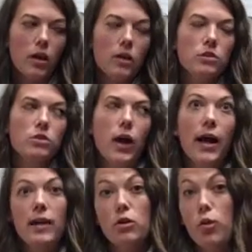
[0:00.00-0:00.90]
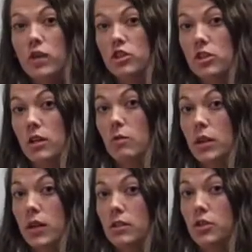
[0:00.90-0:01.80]
So I had a question that
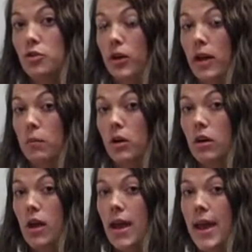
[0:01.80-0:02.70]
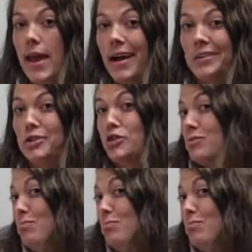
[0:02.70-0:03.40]
related to grammar, and